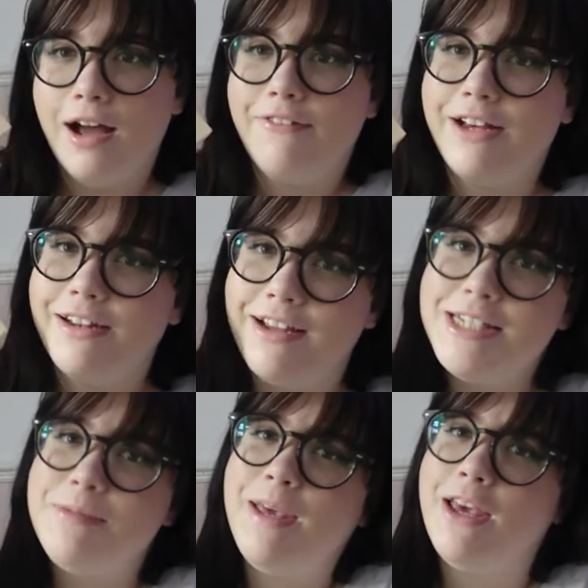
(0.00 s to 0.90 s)
I found her
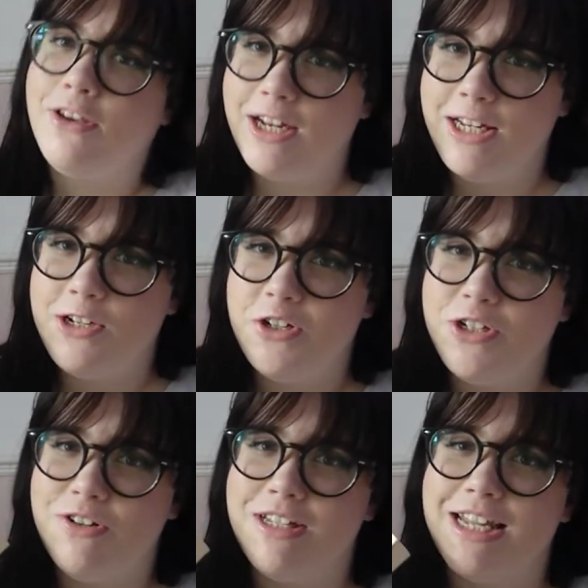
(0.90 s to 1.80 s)
to be a
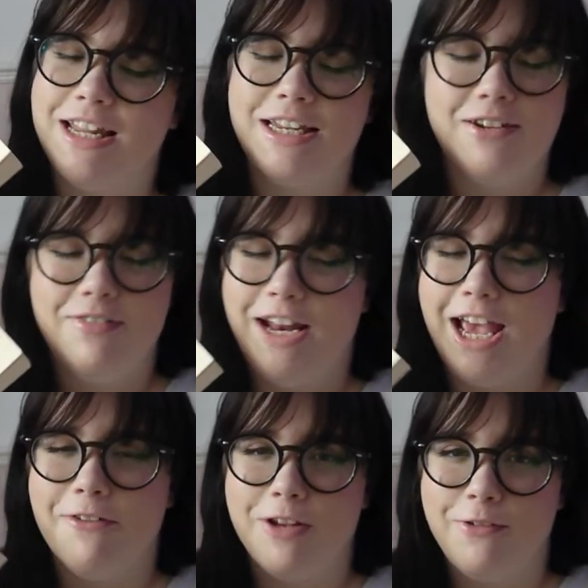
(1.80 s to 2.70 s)
goody-two-shoes and didn't really
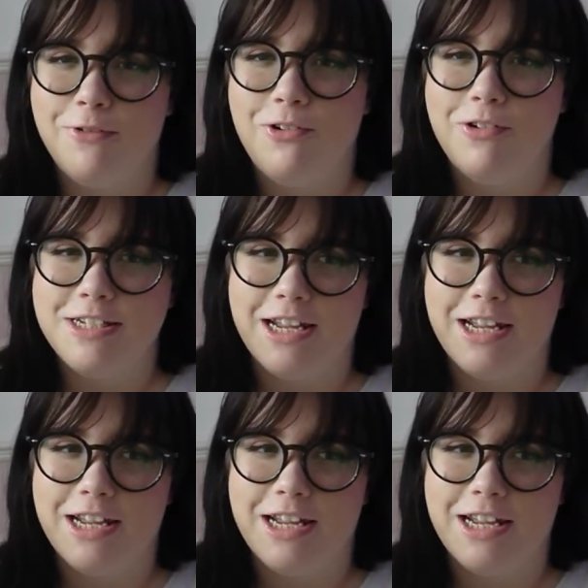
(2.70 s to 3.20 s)
have any flaws,